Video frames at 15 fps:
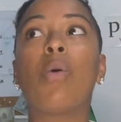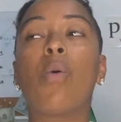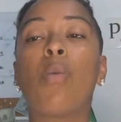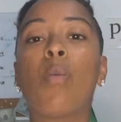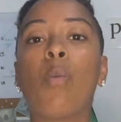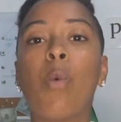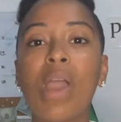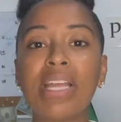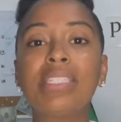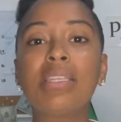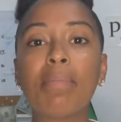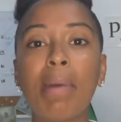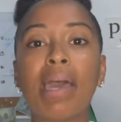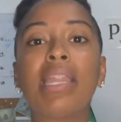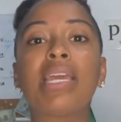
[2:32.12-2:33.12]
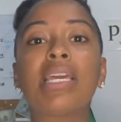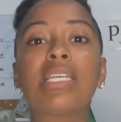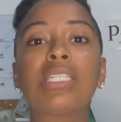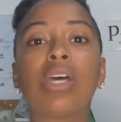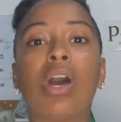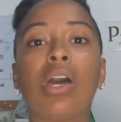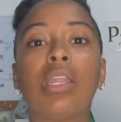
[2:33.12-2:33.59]
When somebody is
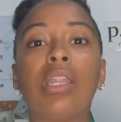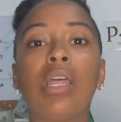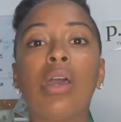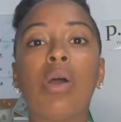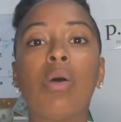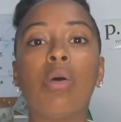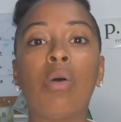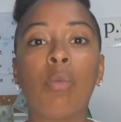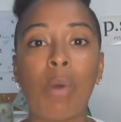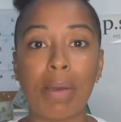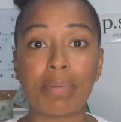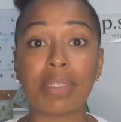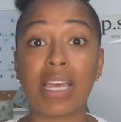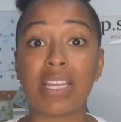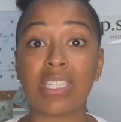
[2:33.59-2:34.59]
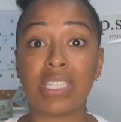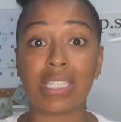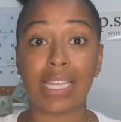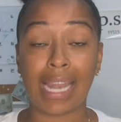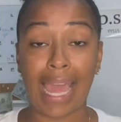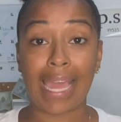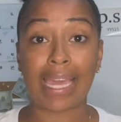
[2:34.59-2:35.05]
on websites
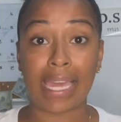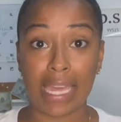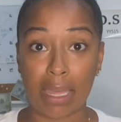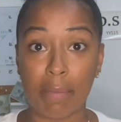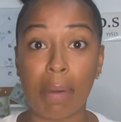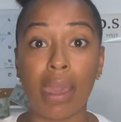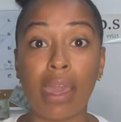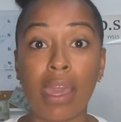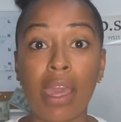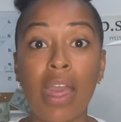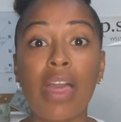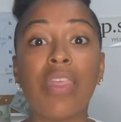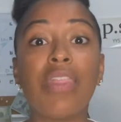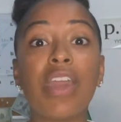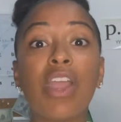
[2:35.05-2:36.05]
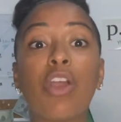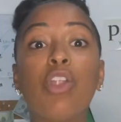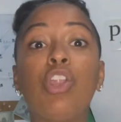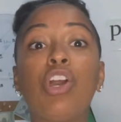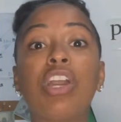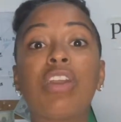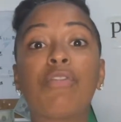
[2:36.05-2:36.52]
like eBay, they are
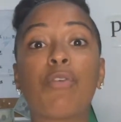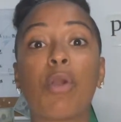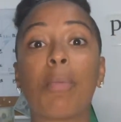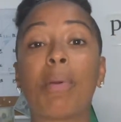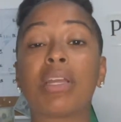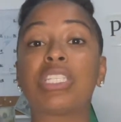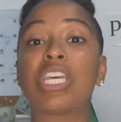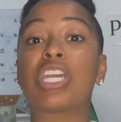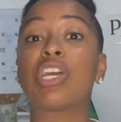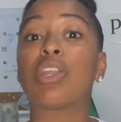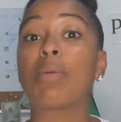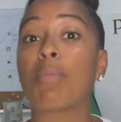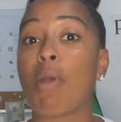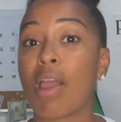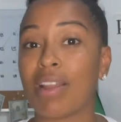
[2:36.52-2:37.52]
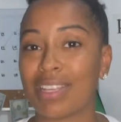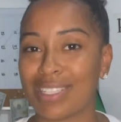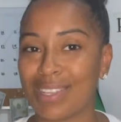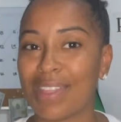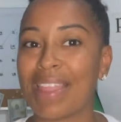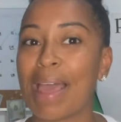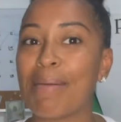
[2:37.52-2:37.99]
looking for a particular product. So
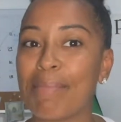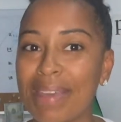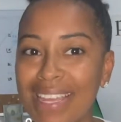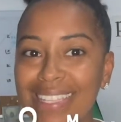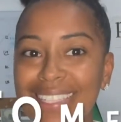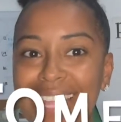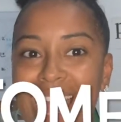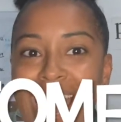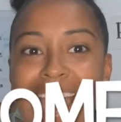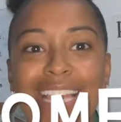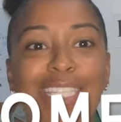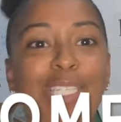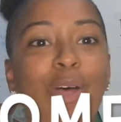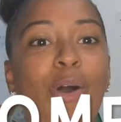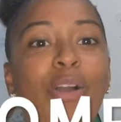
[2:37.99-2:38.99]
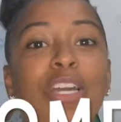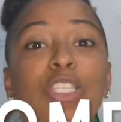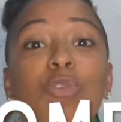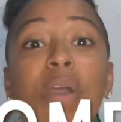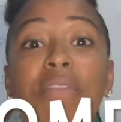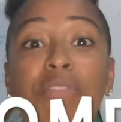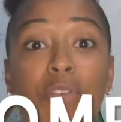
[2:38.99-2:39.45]
that means that as long as you
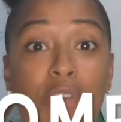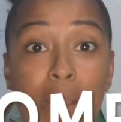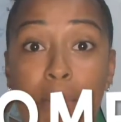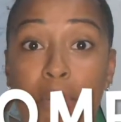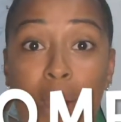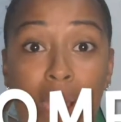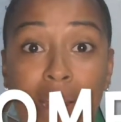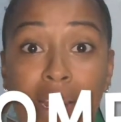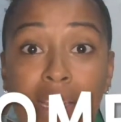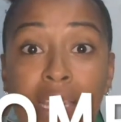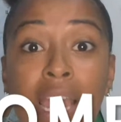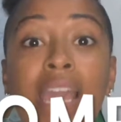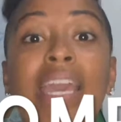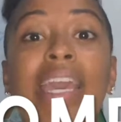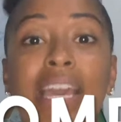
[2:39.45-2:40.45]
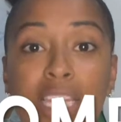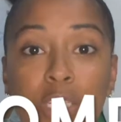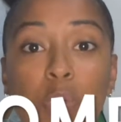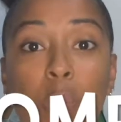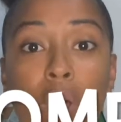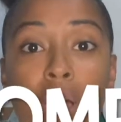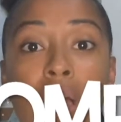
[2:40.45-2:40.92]
have the right product, guess
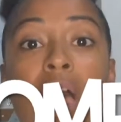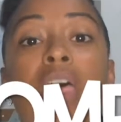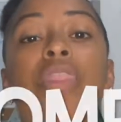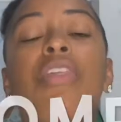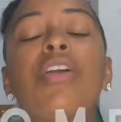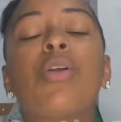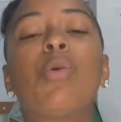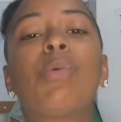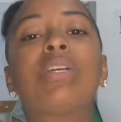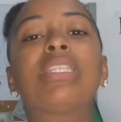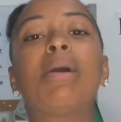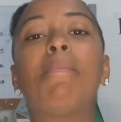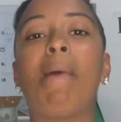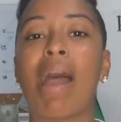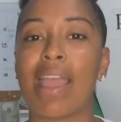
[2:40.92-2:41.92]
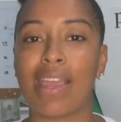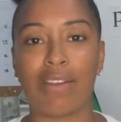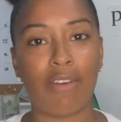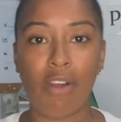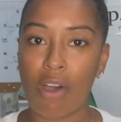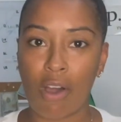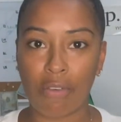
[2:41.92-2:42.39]
what? They're going to buy it
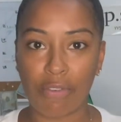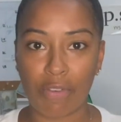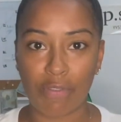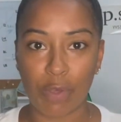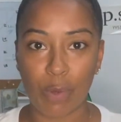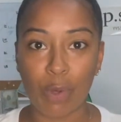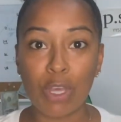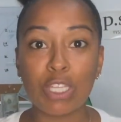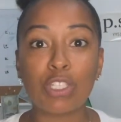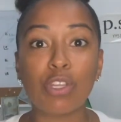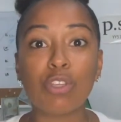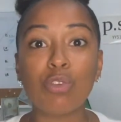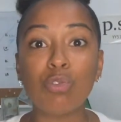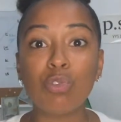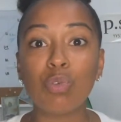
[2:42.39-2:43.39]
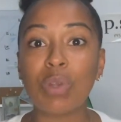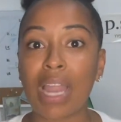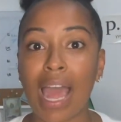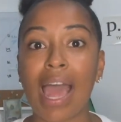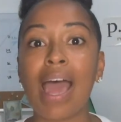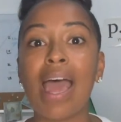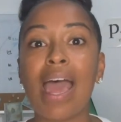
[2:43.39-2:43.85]
off of you. So you do
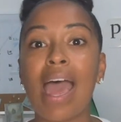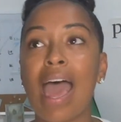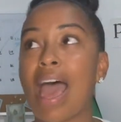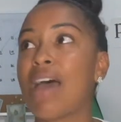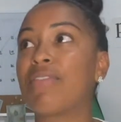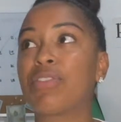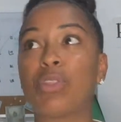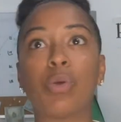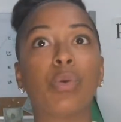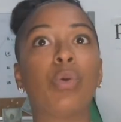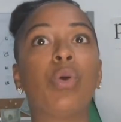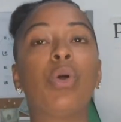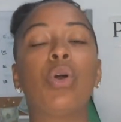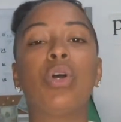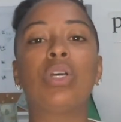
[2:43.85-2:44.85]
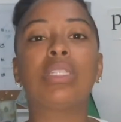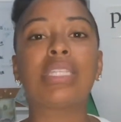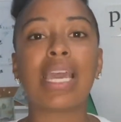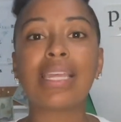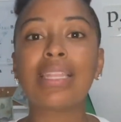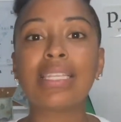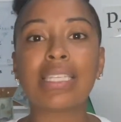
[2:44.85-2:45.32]
not have to
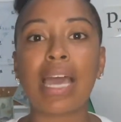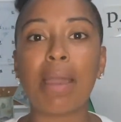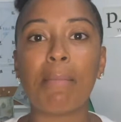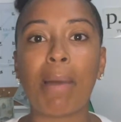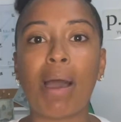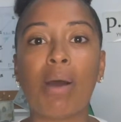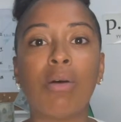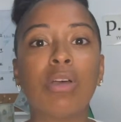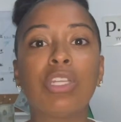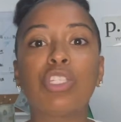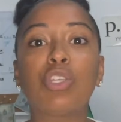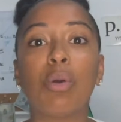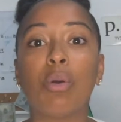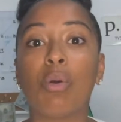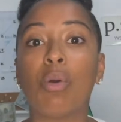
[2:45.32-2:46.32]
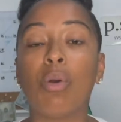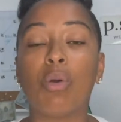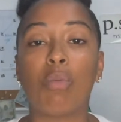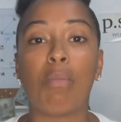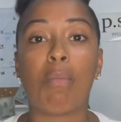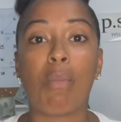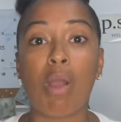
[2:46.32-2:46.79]
take the time out to
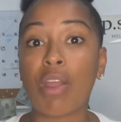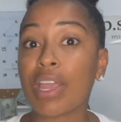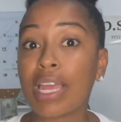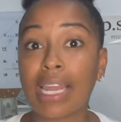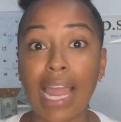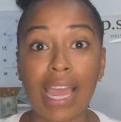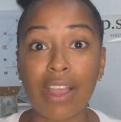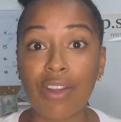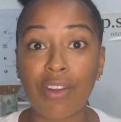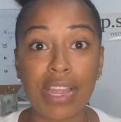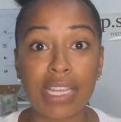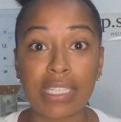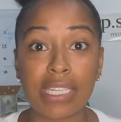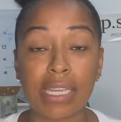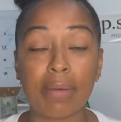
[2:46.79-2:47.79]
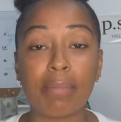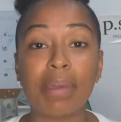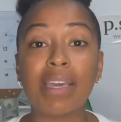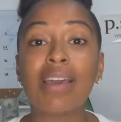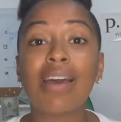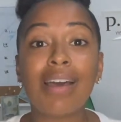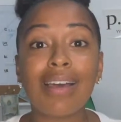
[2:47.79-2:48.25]
market like crazy
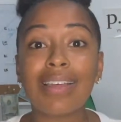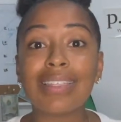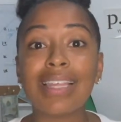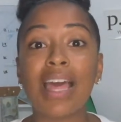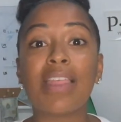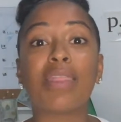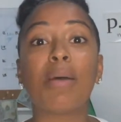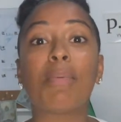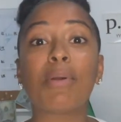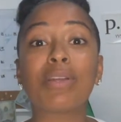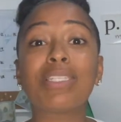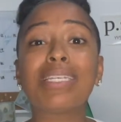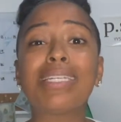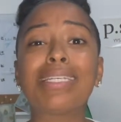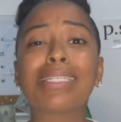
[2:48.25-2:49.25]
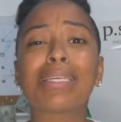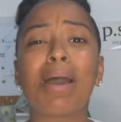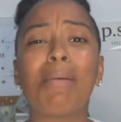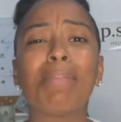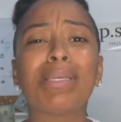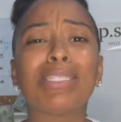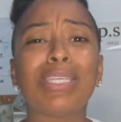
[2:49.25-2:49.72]
because the person is
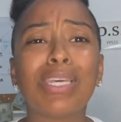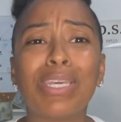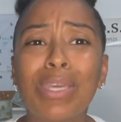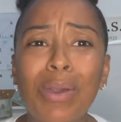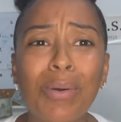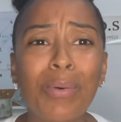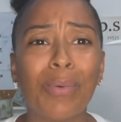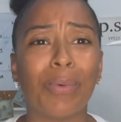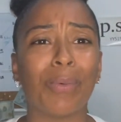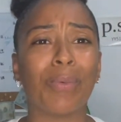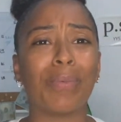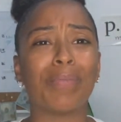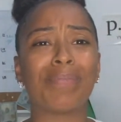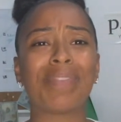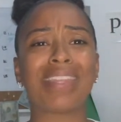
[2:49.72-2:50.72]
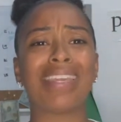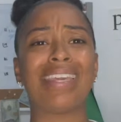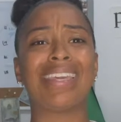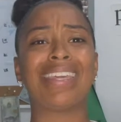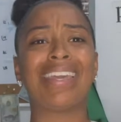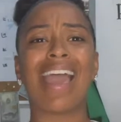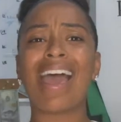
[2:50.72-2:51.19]
coming to you.
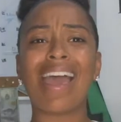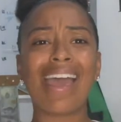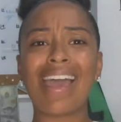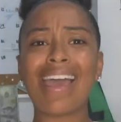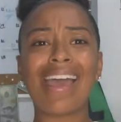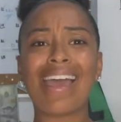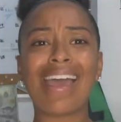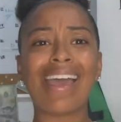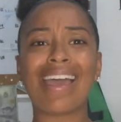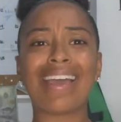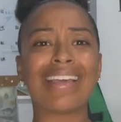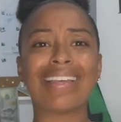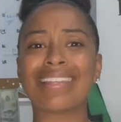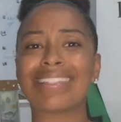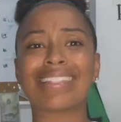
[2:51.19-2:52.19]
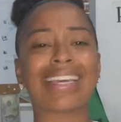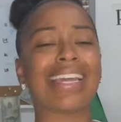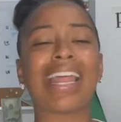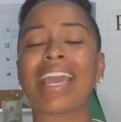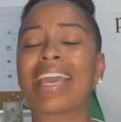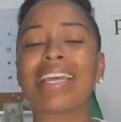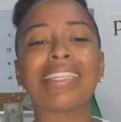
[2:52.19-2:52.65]
Yes, can I
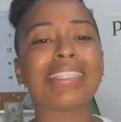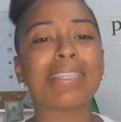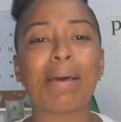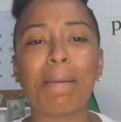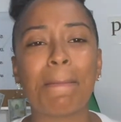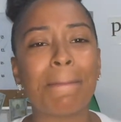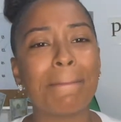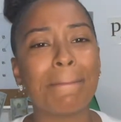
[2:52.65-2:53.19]
get some?